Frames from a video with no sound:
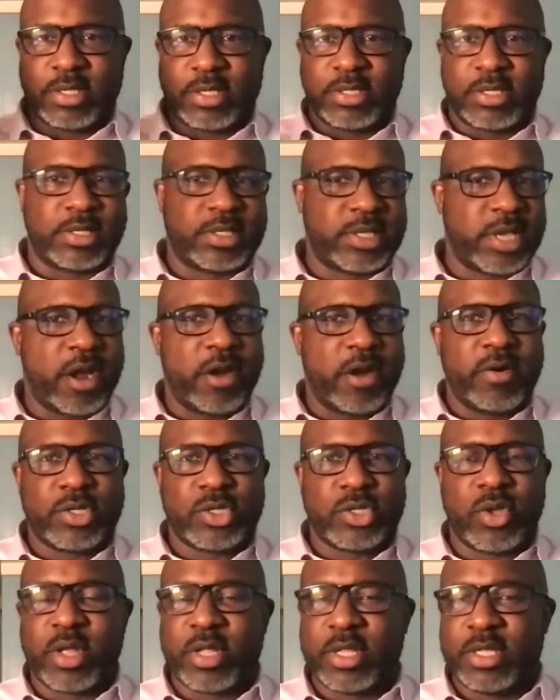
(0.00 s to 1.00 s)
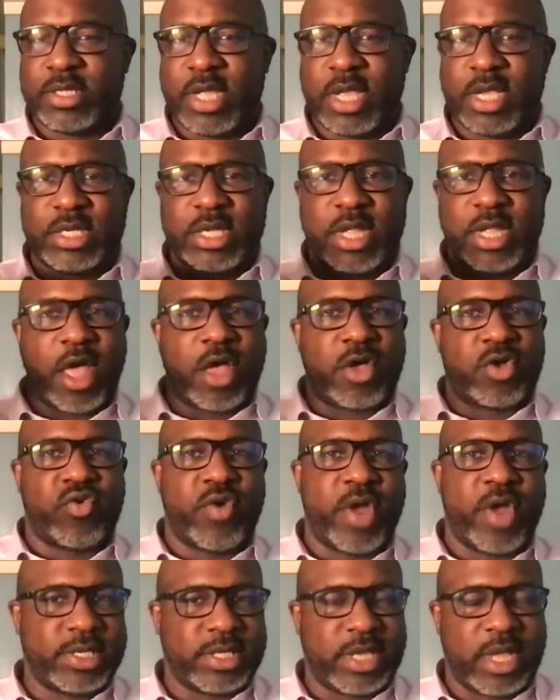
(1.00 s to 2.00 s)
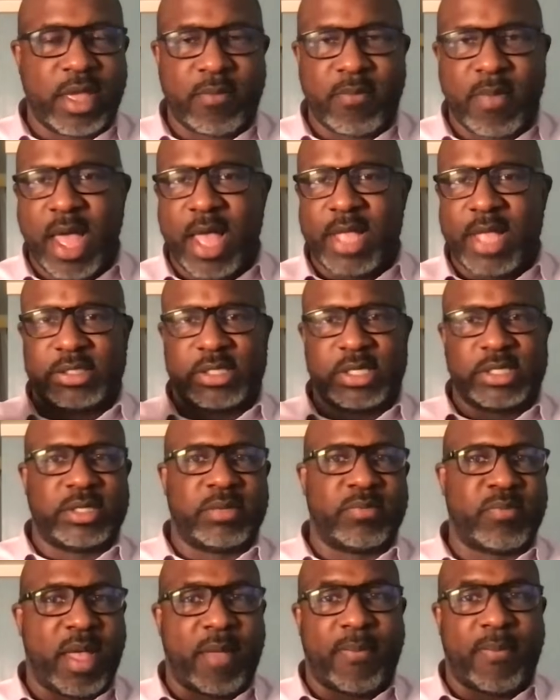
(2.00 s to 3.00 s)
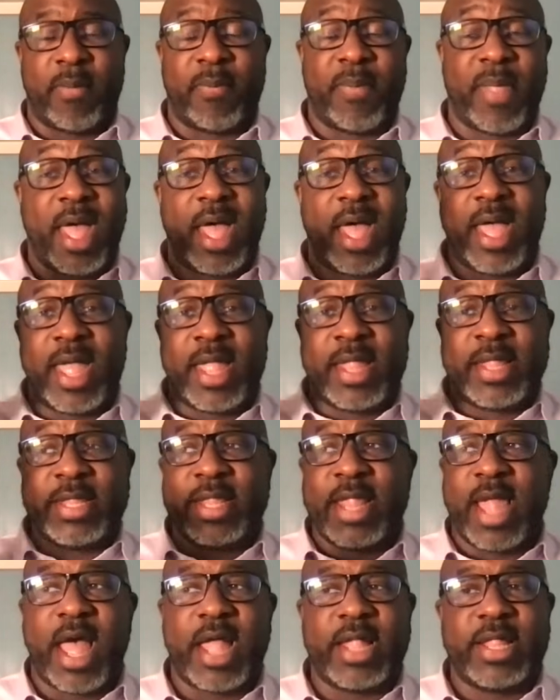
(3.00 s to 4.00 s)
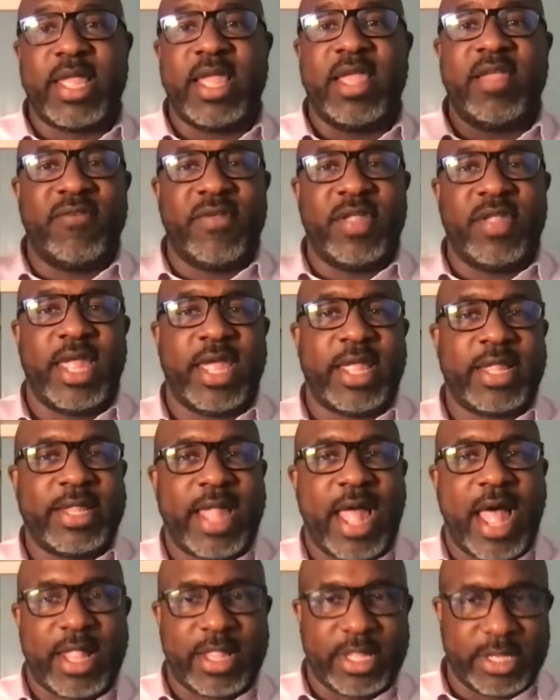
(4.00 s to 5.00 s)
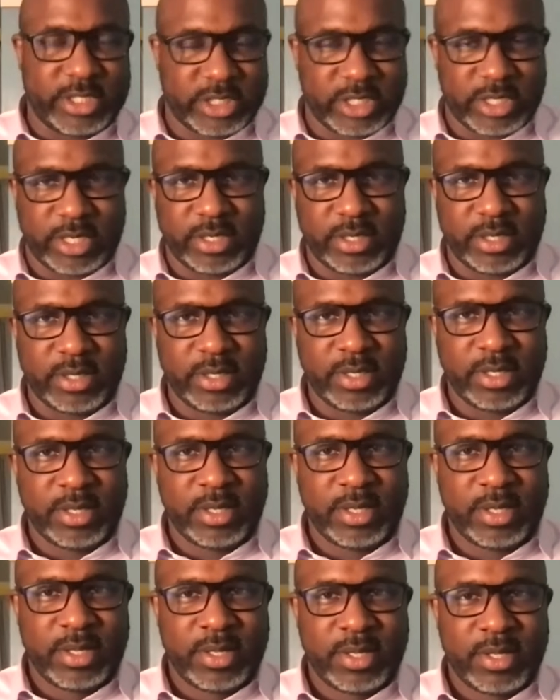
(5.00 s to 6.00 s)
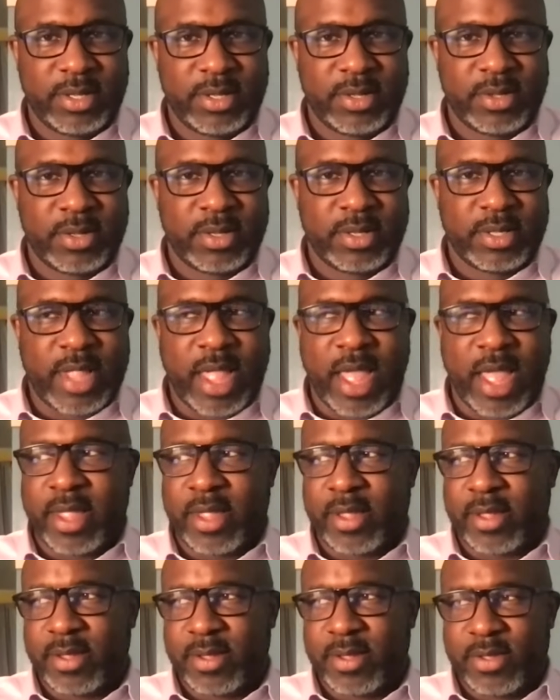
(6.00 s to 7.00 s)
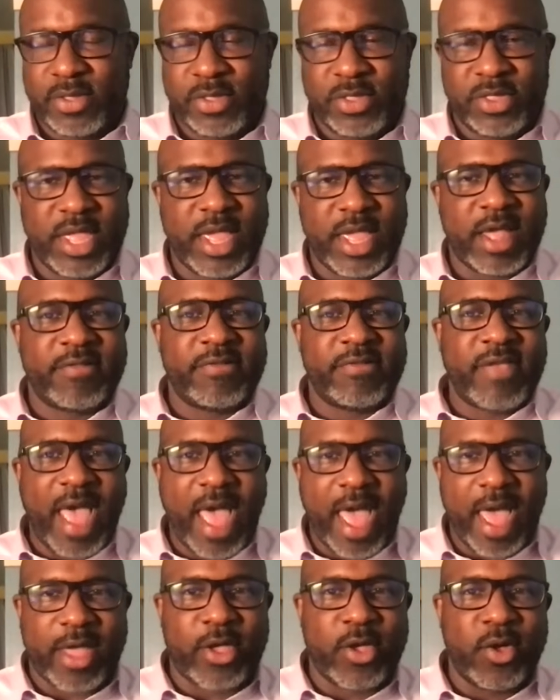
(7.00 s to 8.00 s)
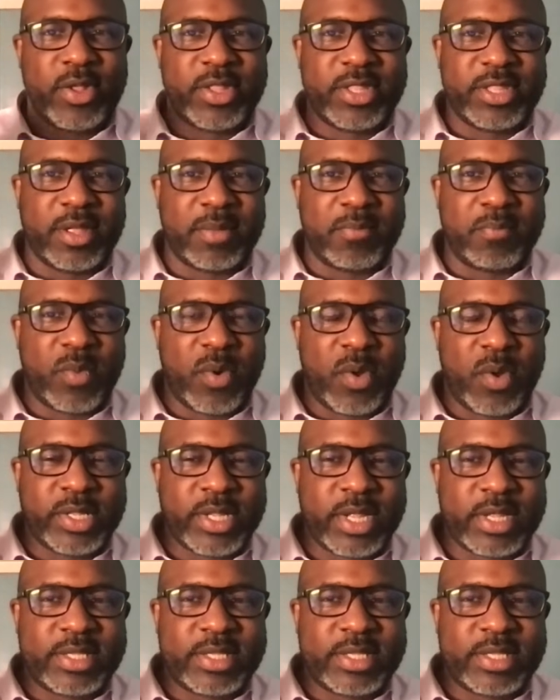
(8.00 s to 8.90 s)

is a terrorist organization, how crazy Hamas is, and blah blah blah, and not even acknowledging like the attack on the